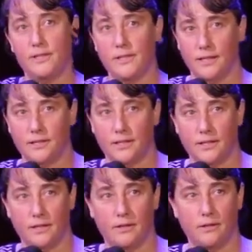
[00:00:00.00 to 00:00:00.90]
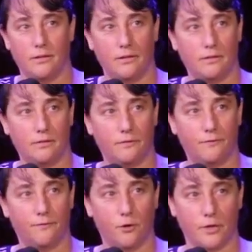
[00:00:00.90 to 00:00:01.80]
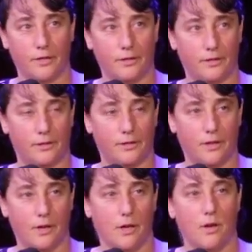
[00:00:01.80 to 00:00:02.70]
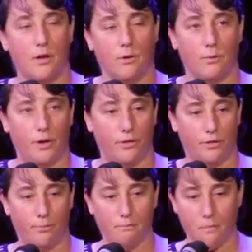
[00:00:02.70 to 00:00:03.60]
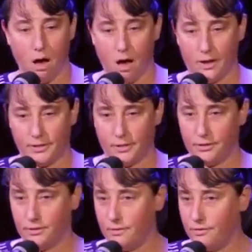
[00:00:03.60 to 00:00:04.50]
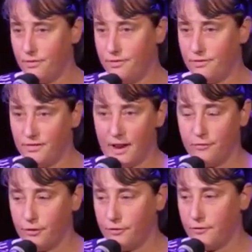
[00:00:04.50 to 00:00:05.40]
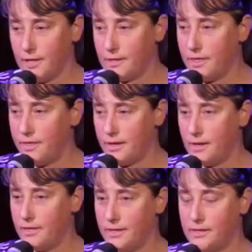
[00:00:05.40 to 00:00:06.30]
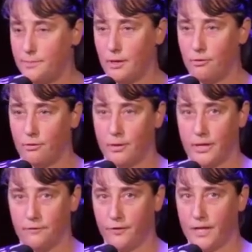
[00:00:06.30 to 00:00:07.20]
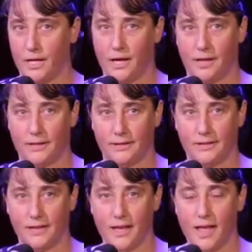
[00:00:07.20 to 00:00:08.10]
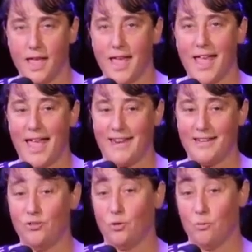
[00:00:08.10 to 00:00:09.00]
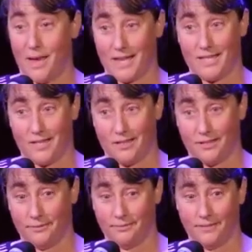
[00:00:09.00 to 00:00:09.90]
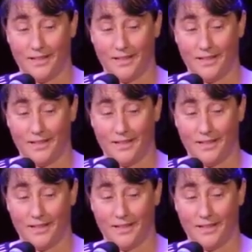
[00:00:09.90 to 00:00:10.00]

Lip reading: stunted forests with moss several feet thick that's been growing for eons, and it's romantic.